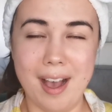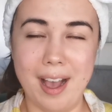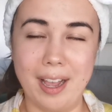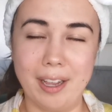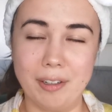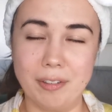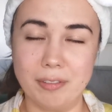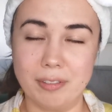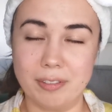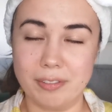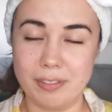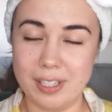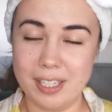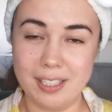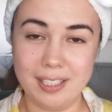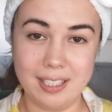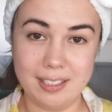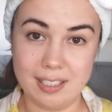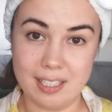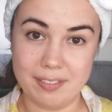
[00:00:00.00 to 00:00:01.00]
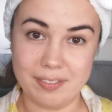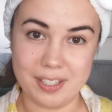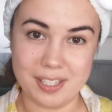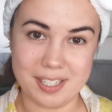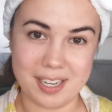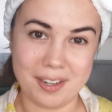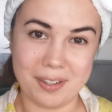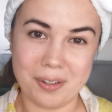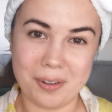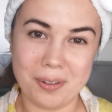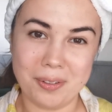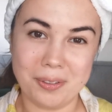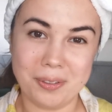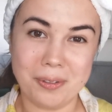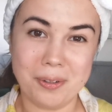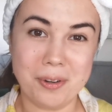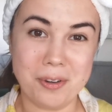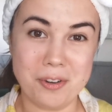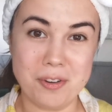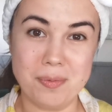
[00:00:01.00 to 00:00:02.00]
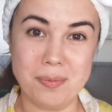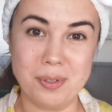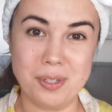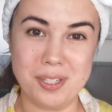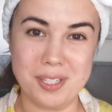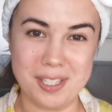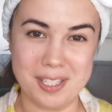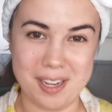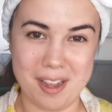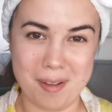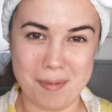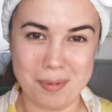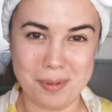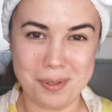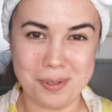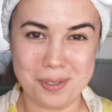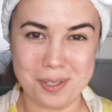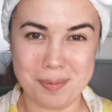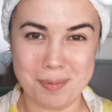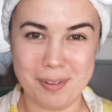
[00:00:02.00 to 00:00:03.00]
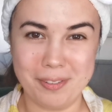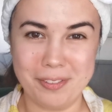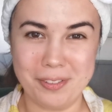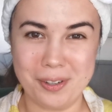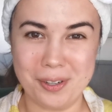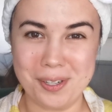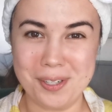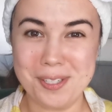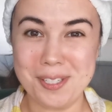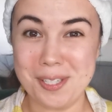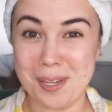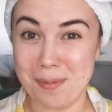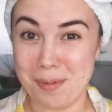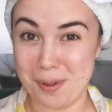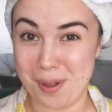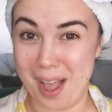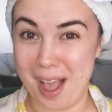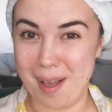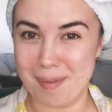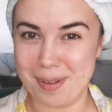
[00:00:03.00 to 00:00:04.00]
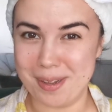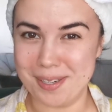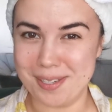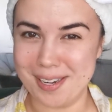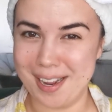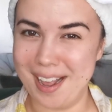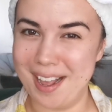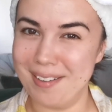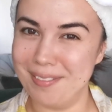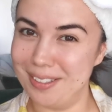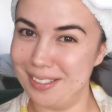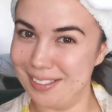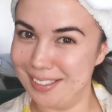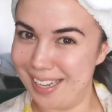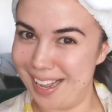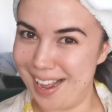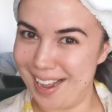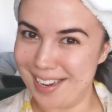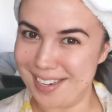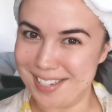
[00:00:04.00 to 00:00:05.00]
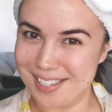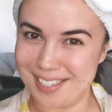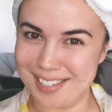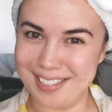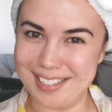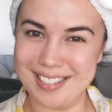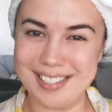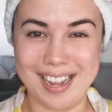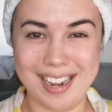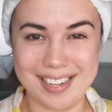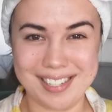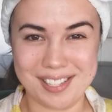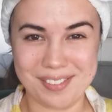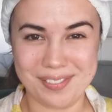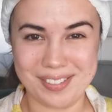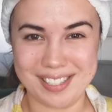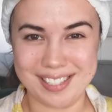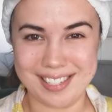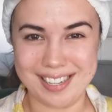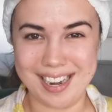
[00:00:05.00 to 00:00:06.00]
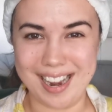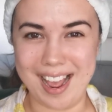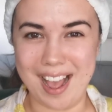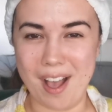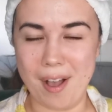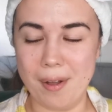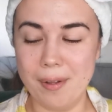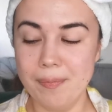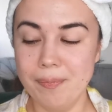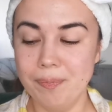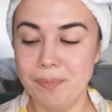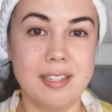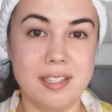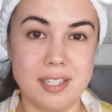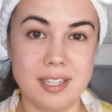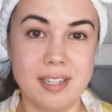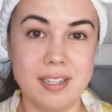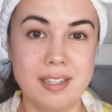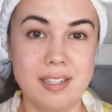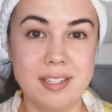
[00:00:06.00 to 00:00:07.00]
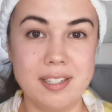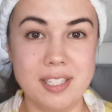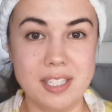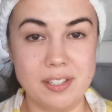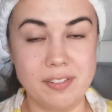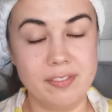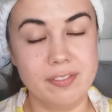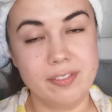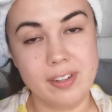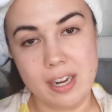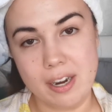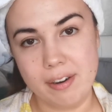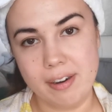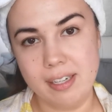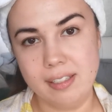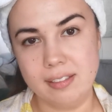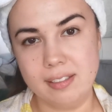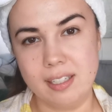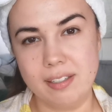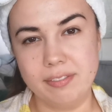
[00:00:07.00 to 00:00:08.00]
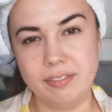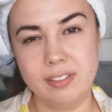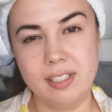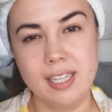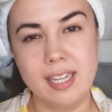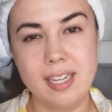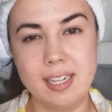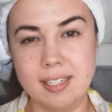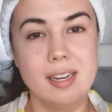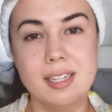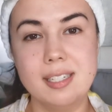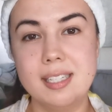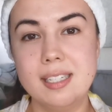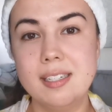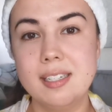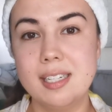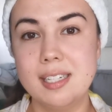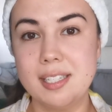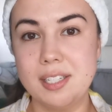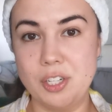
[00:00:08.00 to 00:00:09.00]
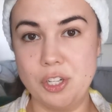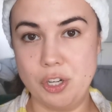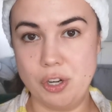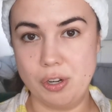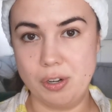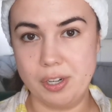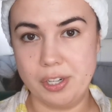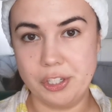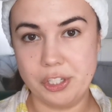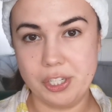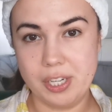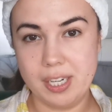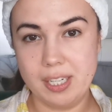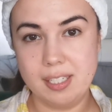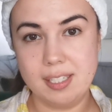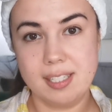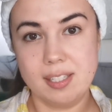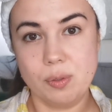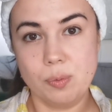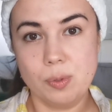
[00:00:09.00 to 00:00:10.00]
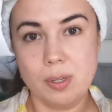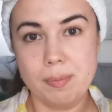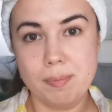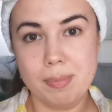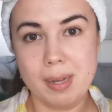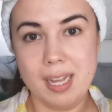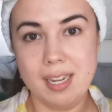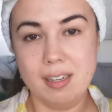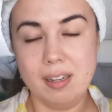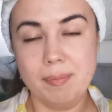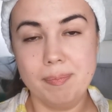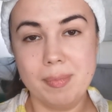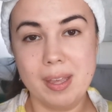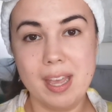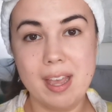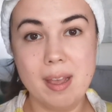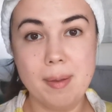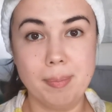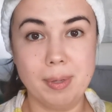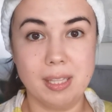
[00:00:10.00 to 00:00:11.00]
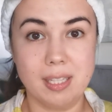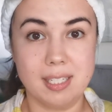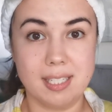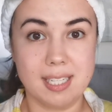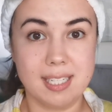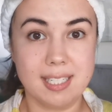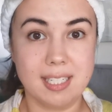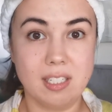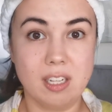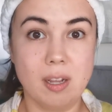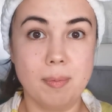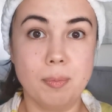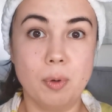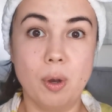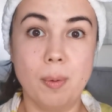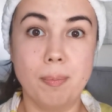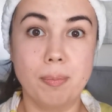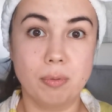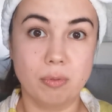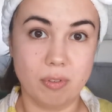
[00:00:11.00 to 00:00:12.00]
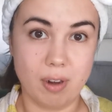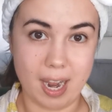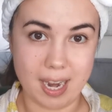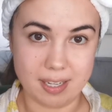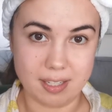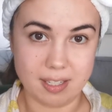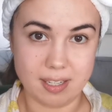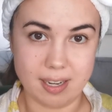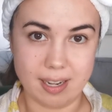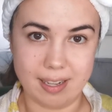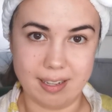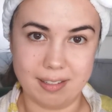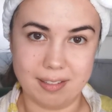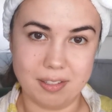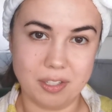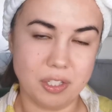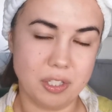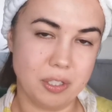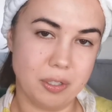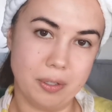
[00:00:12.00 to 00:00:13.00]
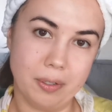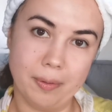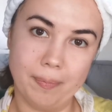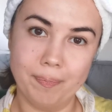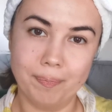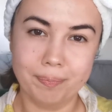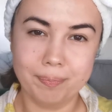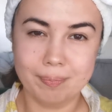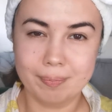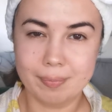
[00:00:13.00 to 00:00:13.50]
I really love it. I'd gone through numerous samples before, so I'm happy to have a larger size of it now. It is very lovely. It isn't as nourishing as the one by MER, but this is a lot more brightening. So